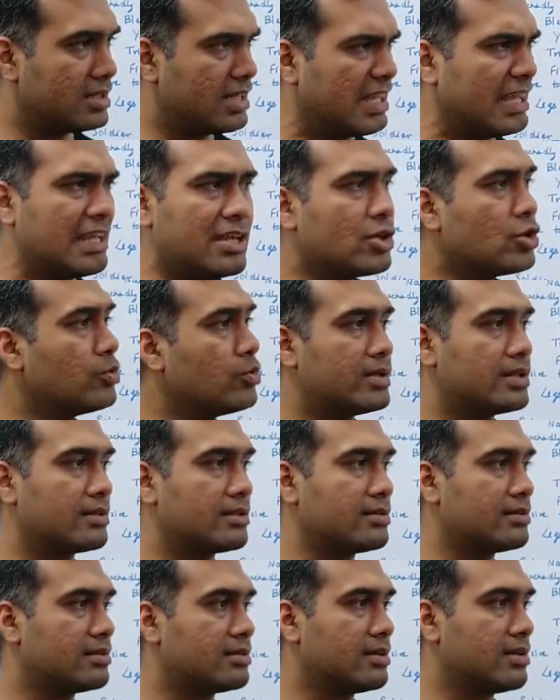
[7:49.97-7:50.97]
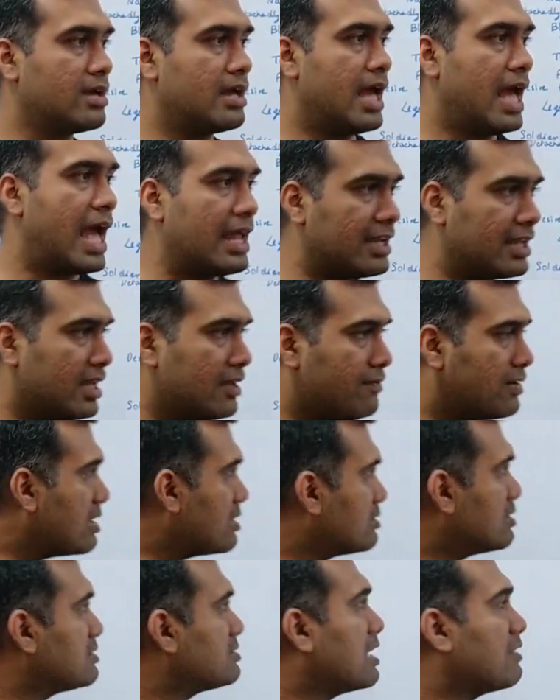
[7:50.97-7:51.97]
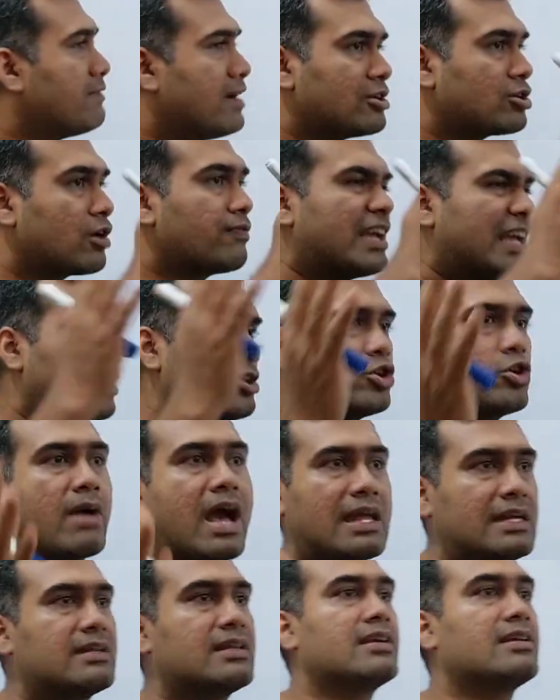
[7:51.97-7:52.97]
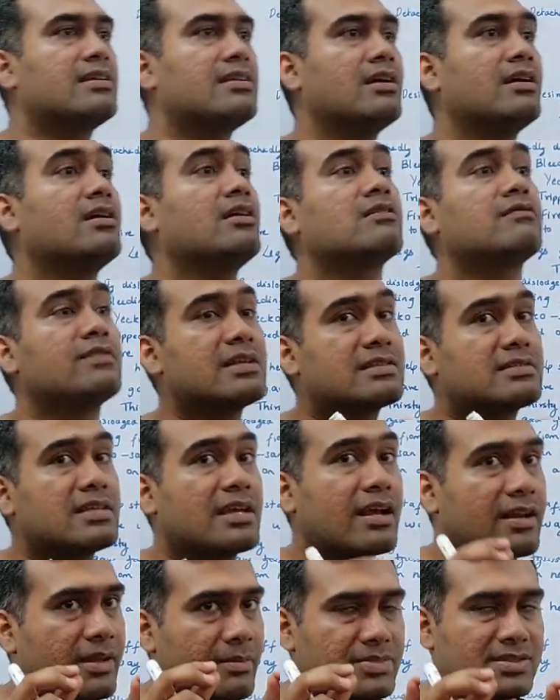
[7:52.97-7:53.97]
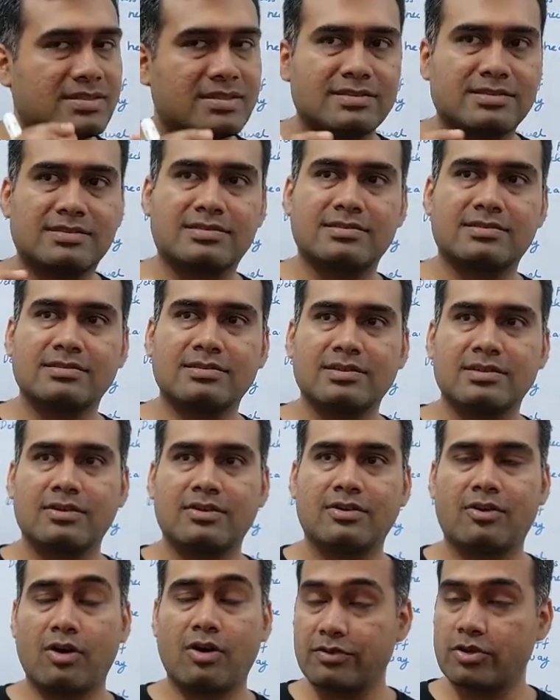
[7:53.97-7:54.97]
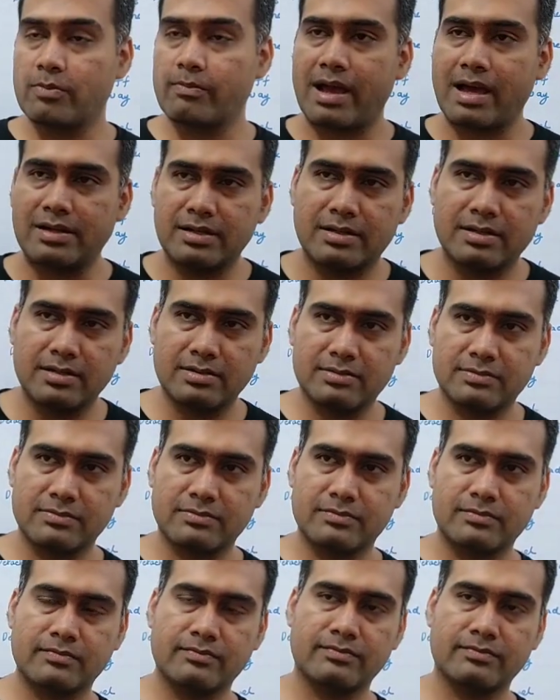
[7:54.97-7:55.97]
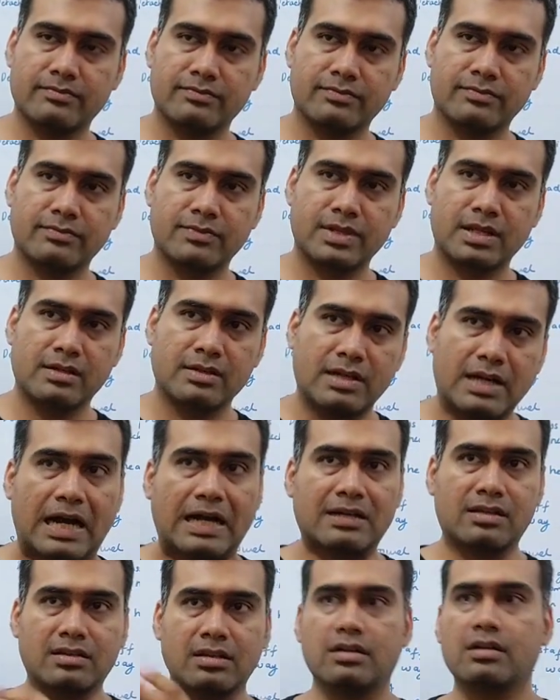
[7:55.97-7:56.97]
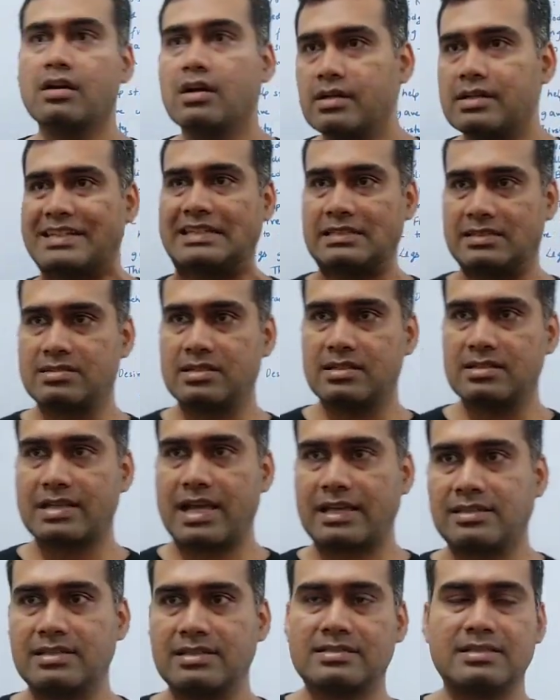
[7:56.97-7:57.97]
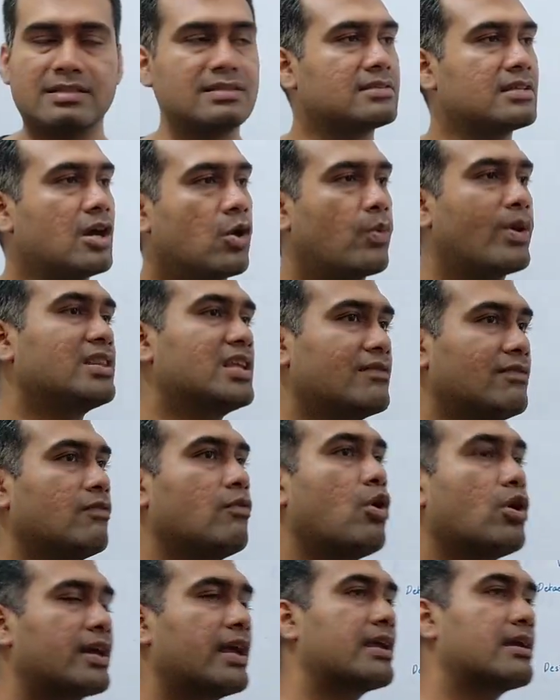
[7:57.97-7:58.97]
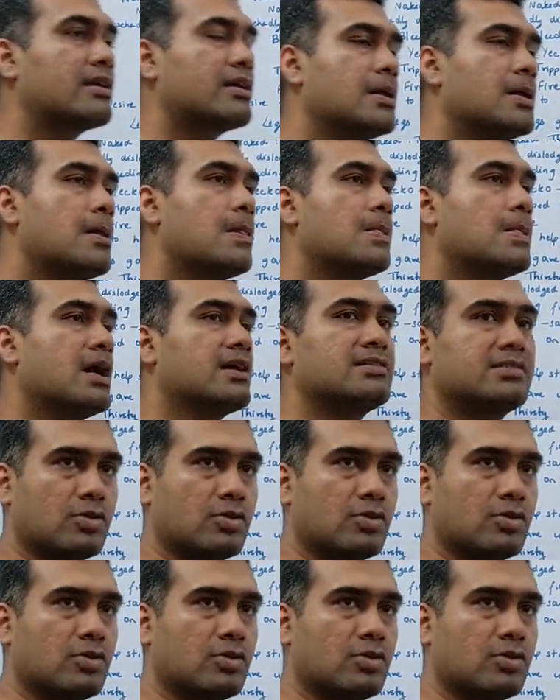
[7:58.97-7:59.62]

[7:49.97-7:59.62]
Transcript: inhuman. And even in this event of inhumanity, we see glimpses of humanity. Another instance like this is when they were walking, a